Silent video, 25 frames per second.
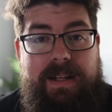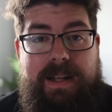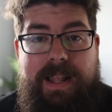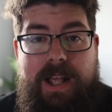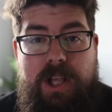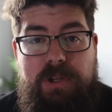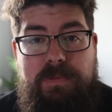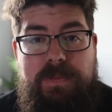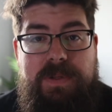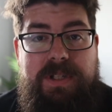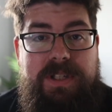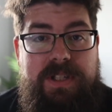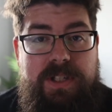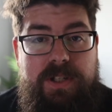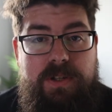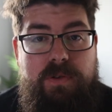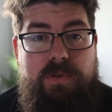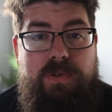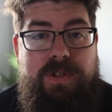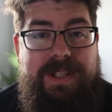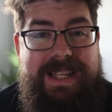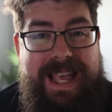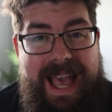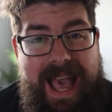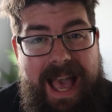allows me to
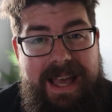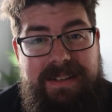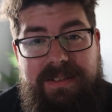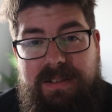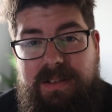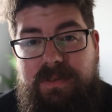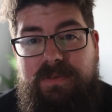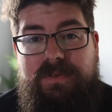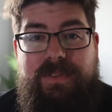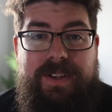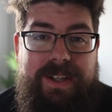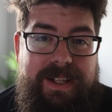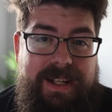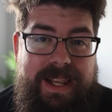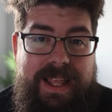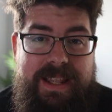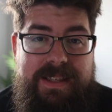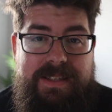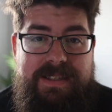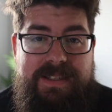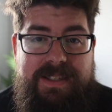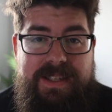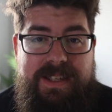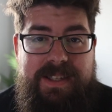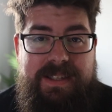use Canon fit
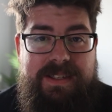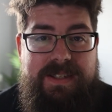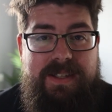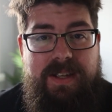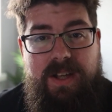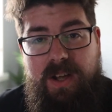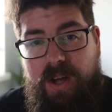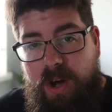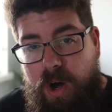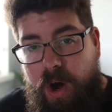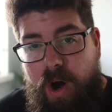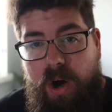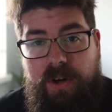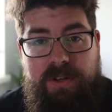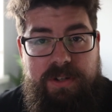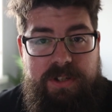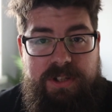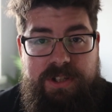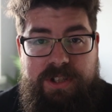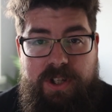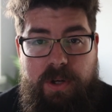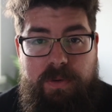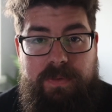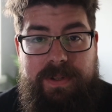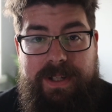lenses on a
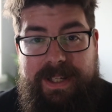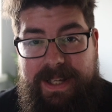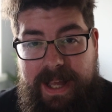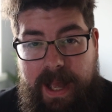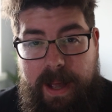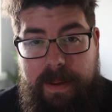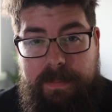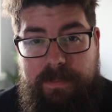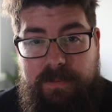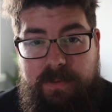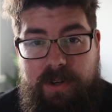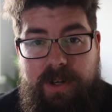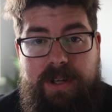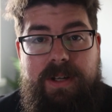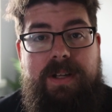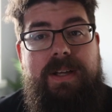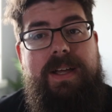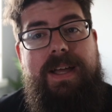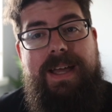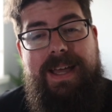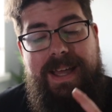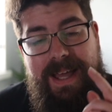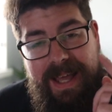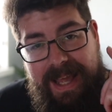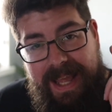Sony camera.
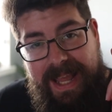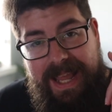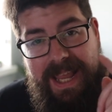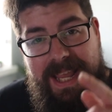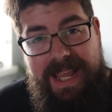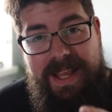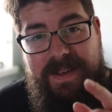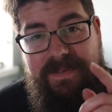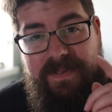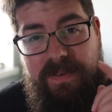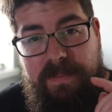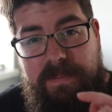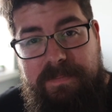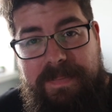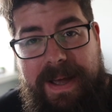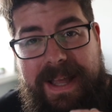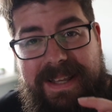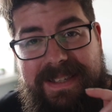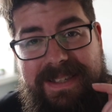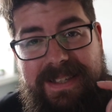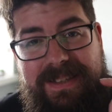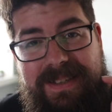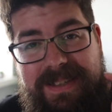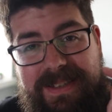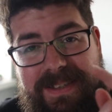Even
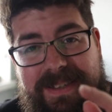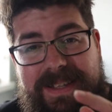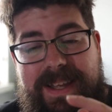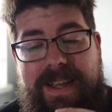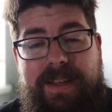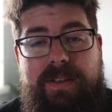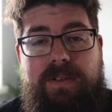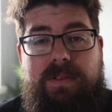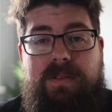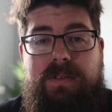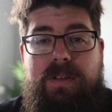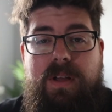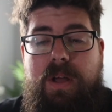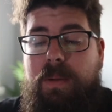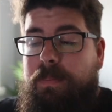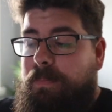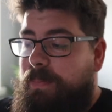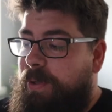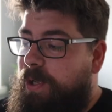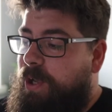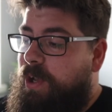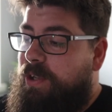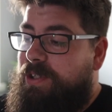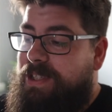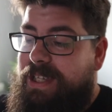better still,
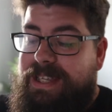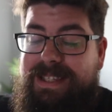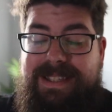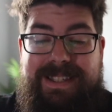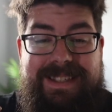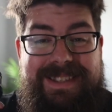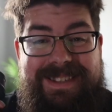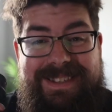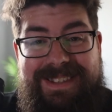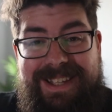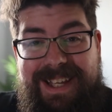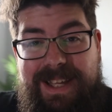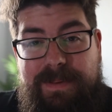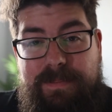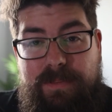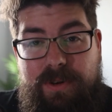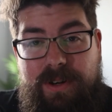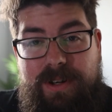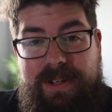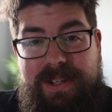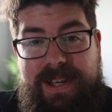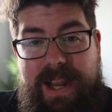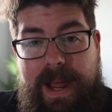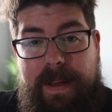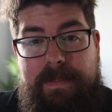because it's a
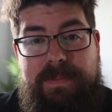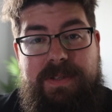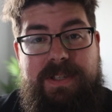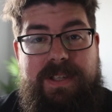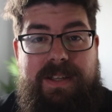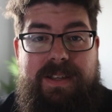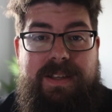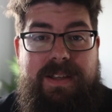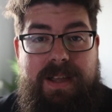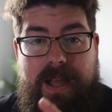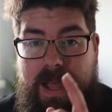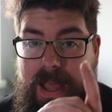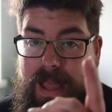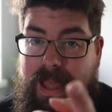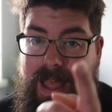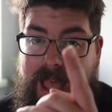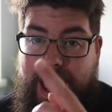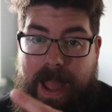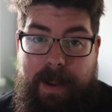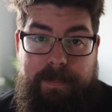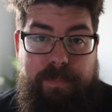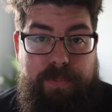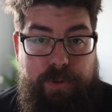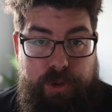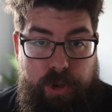Sigma adapter
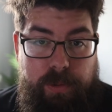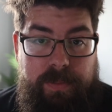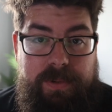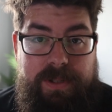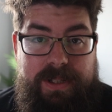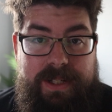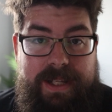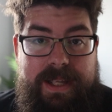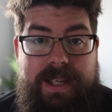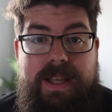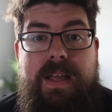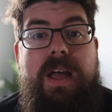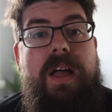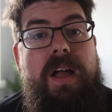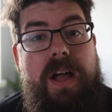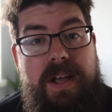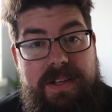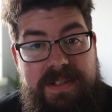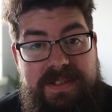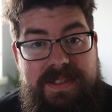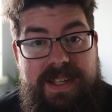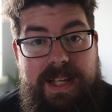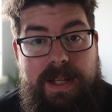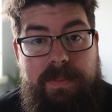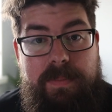and predominantly
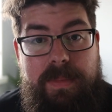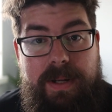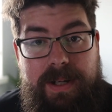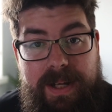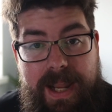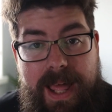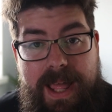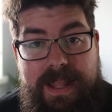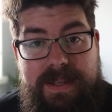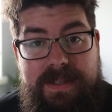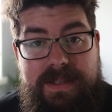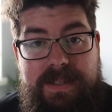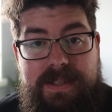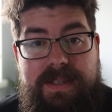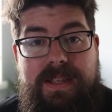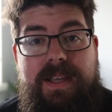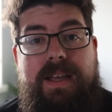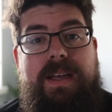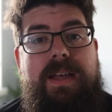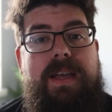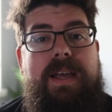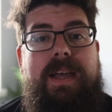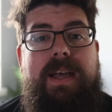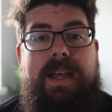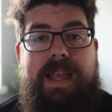a Sigma lens,
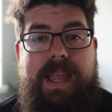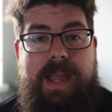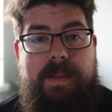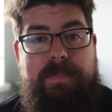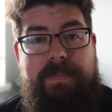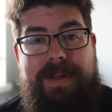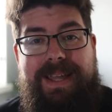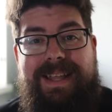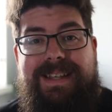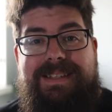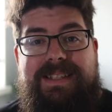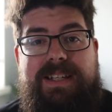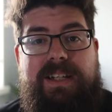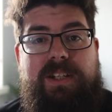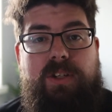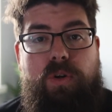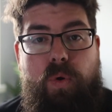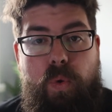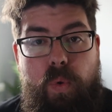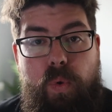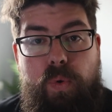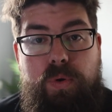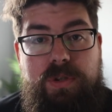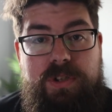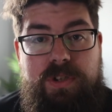it means I can
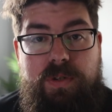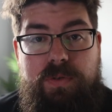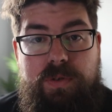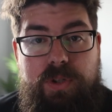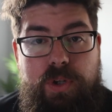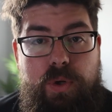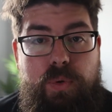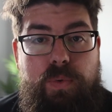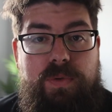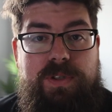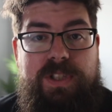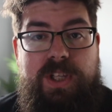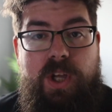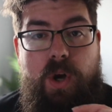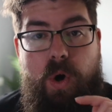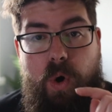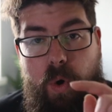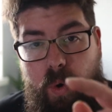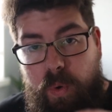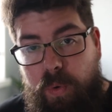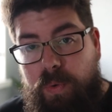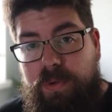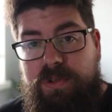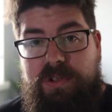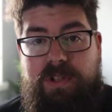also use the
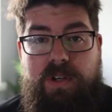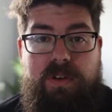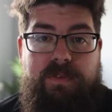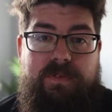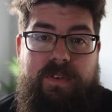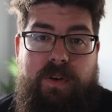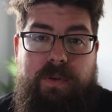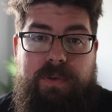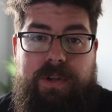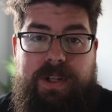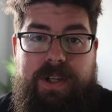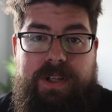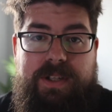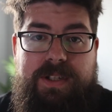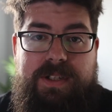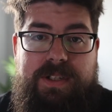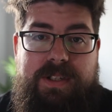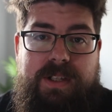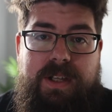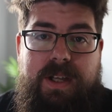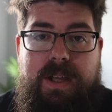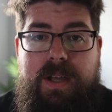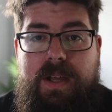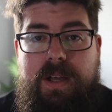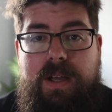
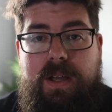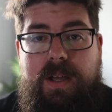autofocus.